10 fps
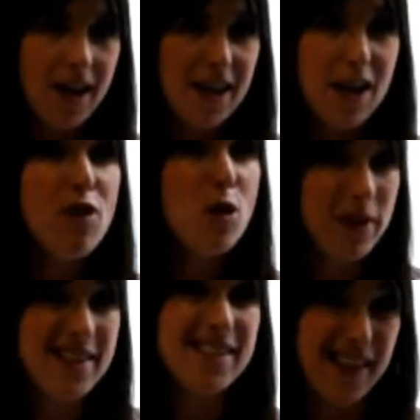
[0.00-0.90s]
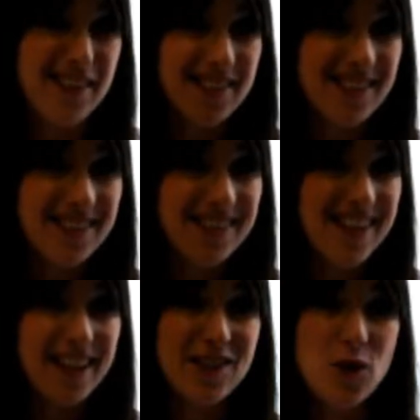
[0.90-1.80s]
they've all been seeded.
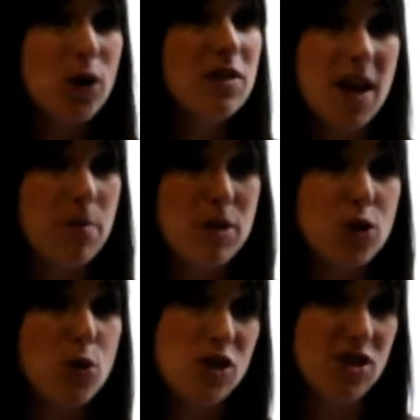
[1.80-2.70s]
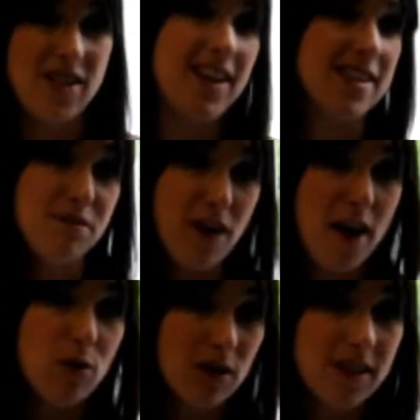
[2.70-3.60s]
Like none of them, there's no such thing as a
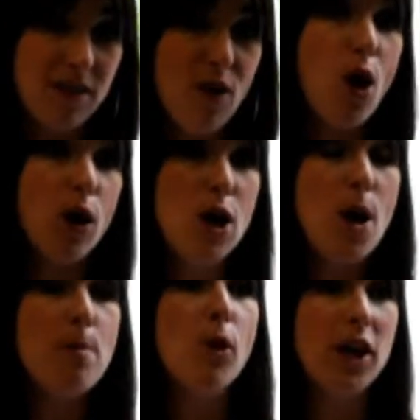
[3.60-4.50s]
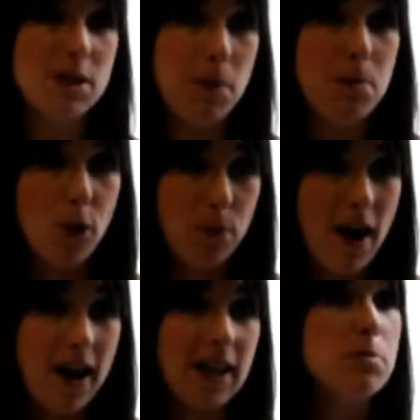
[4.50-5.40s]
viral. They've all, money has been put
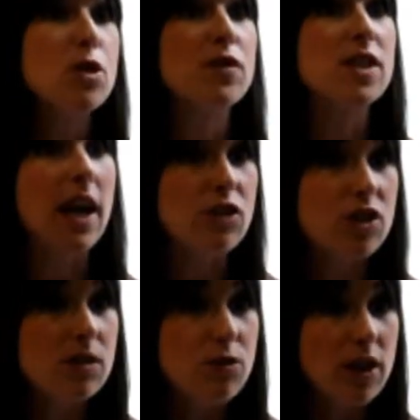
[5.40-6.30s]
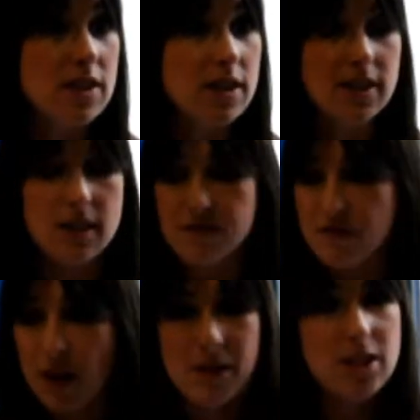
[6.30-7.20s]
behind them. Dove sketches, for instance, the
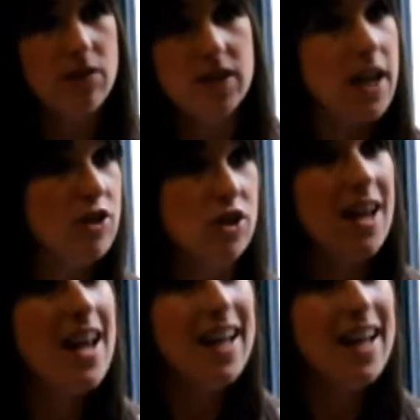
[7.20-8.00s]
famous Dove sketches.